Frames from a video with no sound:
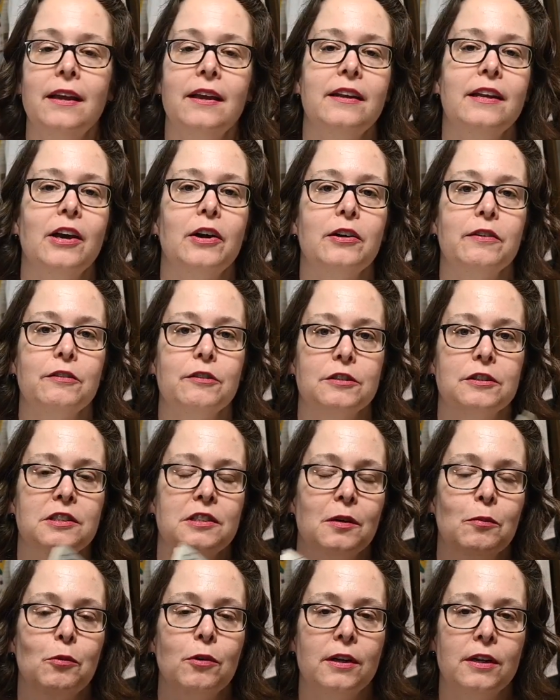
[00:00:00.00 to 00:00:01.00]
Now, if you're
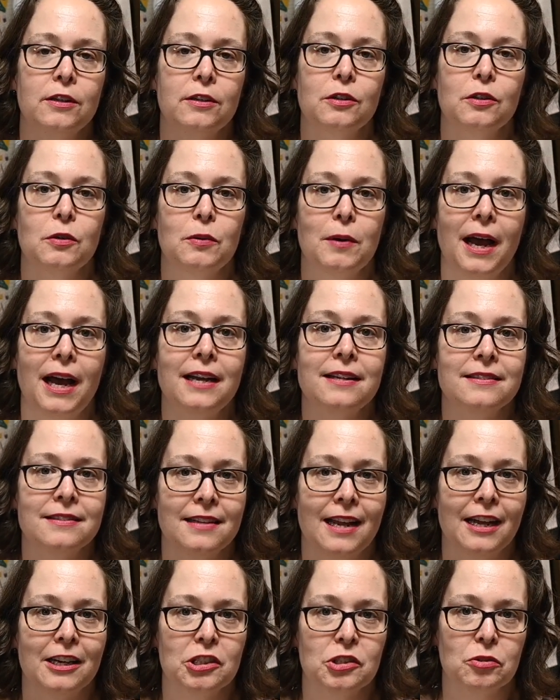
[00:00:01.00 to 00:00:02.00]
someone who has an
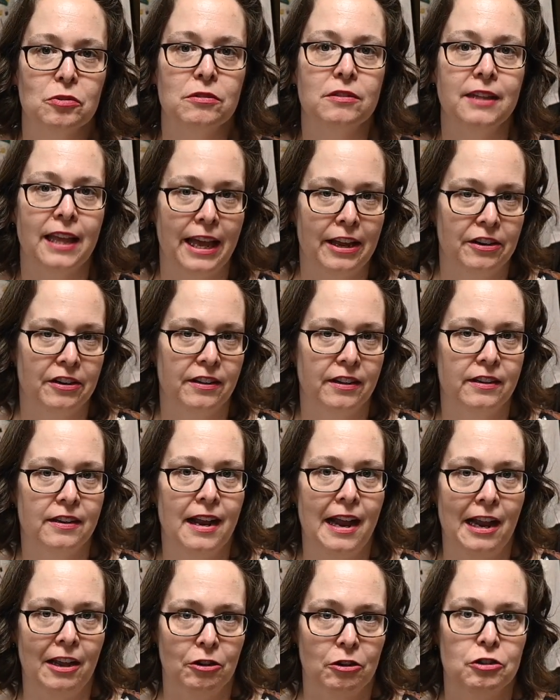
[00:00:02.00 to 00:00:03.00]
actual lanolin
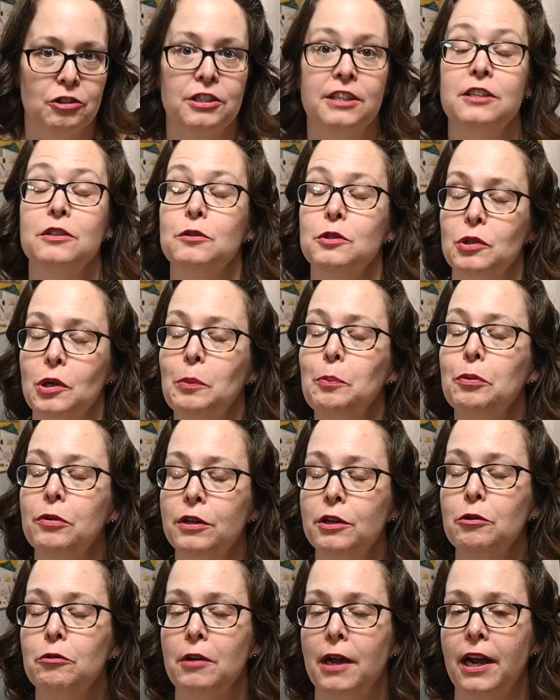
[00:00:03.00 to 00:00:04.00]
allergy, and those are
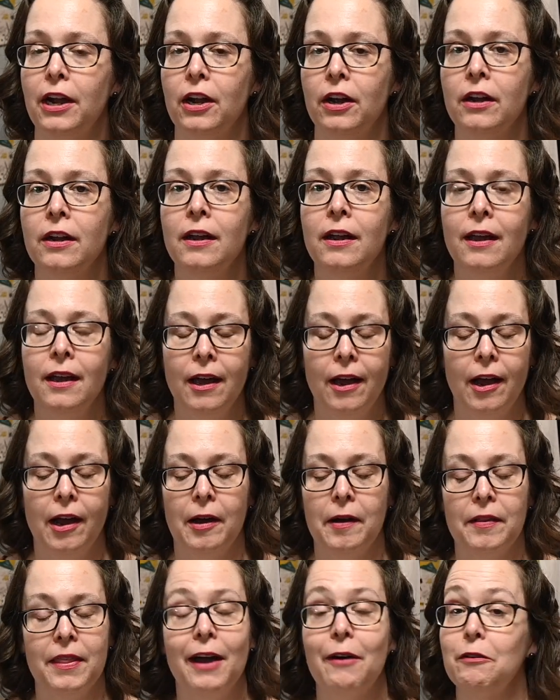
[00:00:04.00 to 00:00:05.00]
pretty rare,
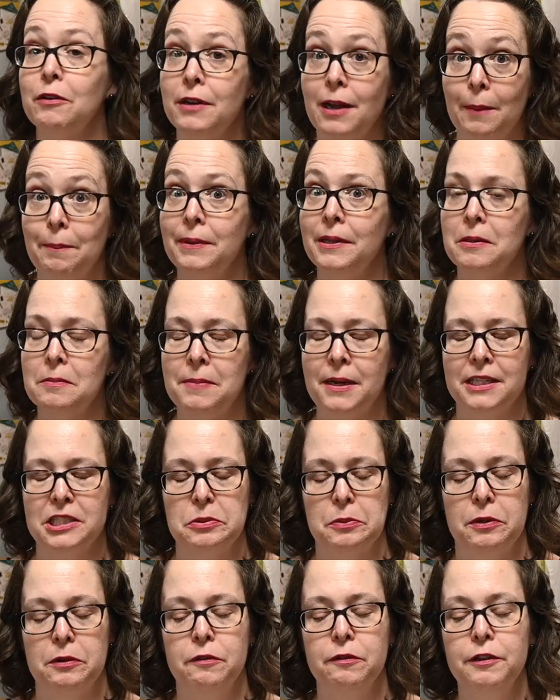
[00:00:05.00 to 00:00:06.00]
that would not be the best
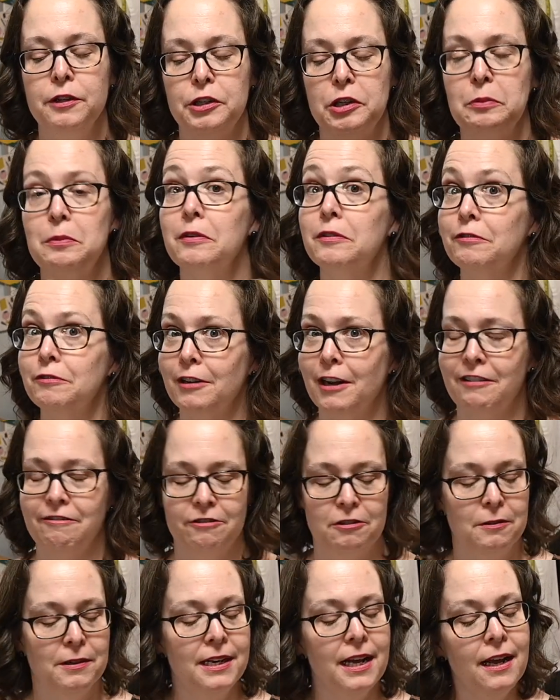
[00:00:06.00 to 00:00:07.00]
one for you, but for
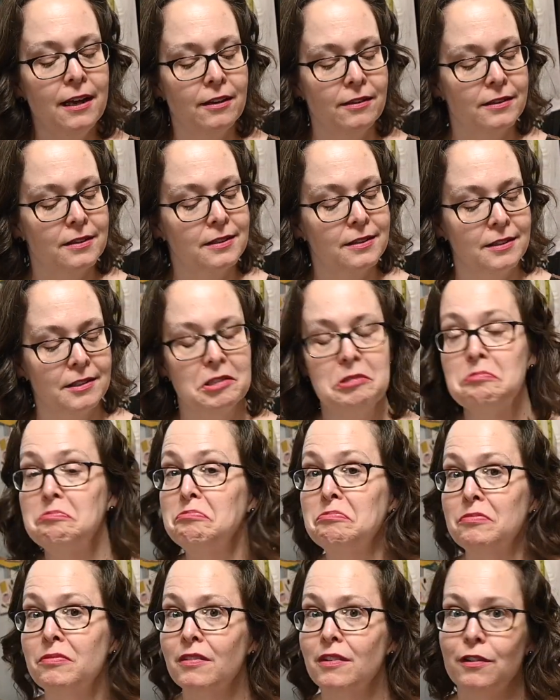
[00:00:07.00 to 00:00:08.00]
everyone else,
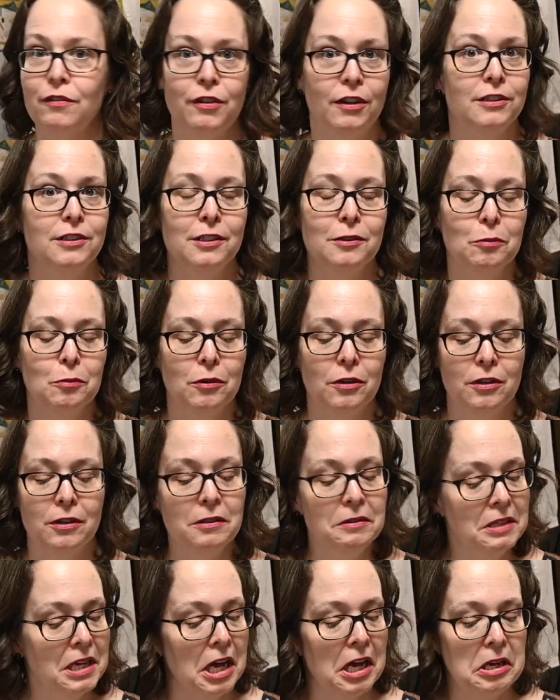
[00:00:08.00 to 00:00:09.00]
felted wool